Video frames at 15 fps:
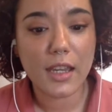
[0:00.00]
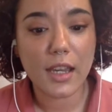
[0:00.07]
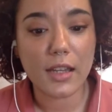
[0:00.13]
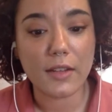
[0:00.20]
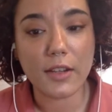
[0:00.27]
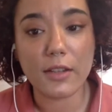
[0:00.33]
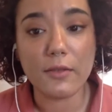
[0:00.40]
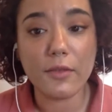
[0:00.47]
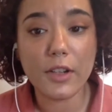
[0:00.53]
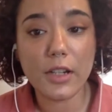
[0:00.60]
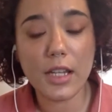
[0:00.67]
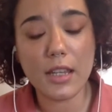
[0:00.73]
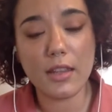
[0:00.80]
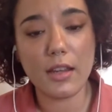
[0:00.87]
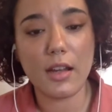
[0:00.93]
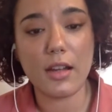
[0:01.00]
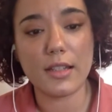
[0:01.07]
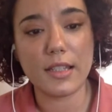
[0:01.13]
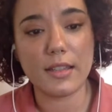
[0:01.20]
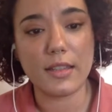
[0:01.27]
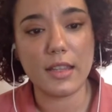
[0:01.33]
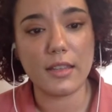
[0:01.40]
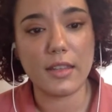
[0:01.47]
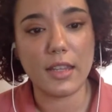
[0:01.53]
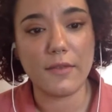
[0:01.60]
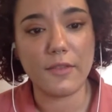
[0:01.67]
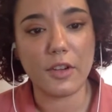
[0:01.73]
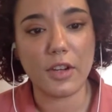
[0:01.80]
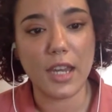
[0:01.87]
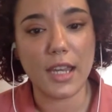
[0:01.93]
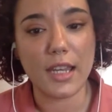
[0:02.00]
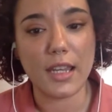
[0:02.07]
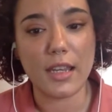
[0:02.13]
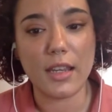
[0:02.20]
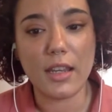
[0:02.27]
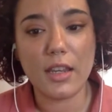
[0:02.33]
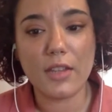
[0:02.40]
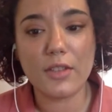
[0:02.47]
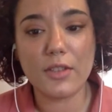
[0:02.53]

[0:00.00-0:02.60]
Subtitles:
kind of converting the content that they've created